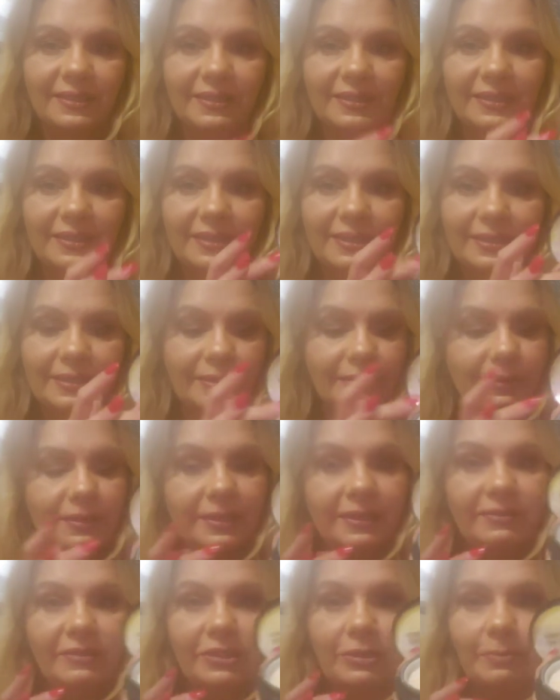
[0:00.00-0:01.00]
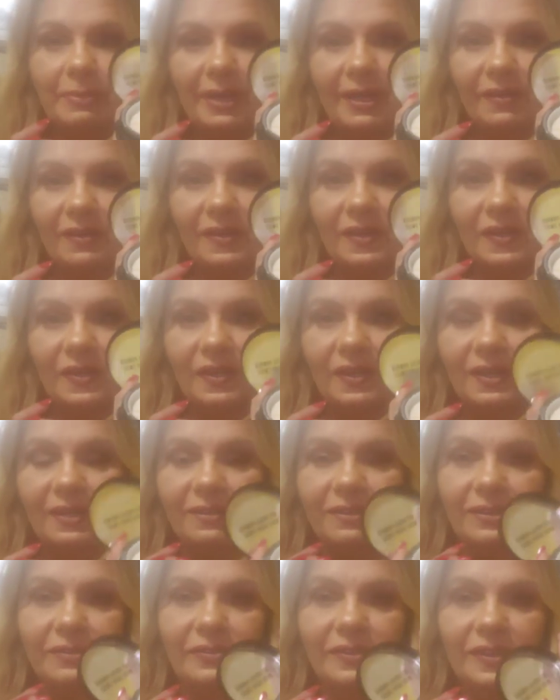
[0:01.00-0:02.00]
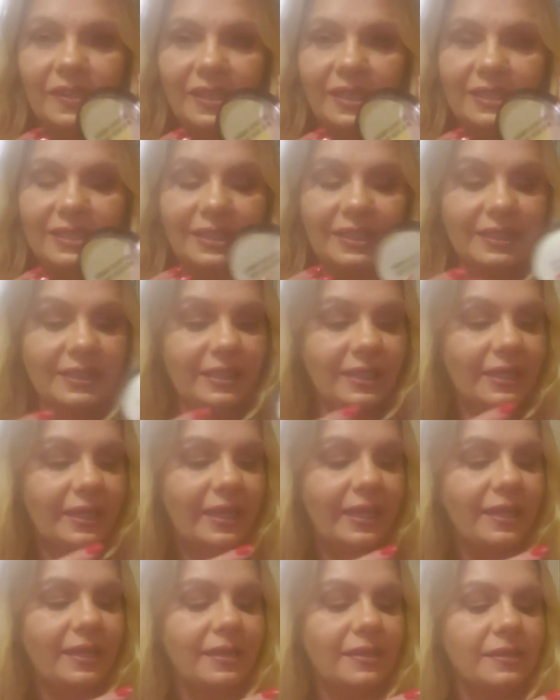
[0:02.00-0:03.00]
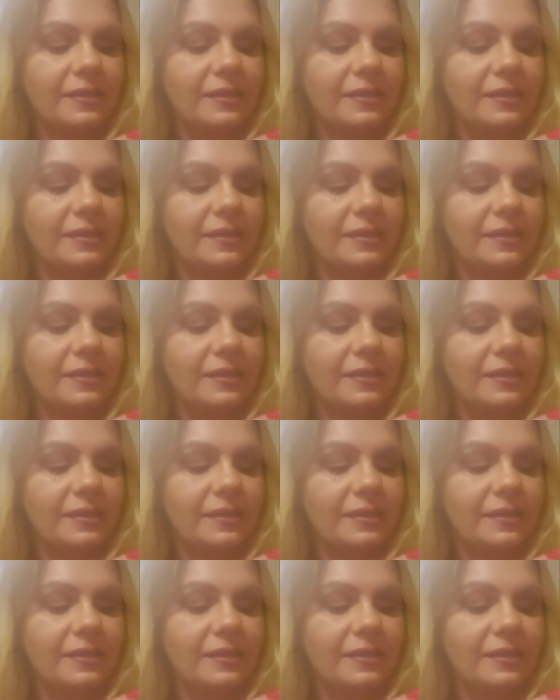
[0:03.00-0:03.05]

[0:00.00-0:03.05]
and it gives you powder. I don't know if you guys can see that.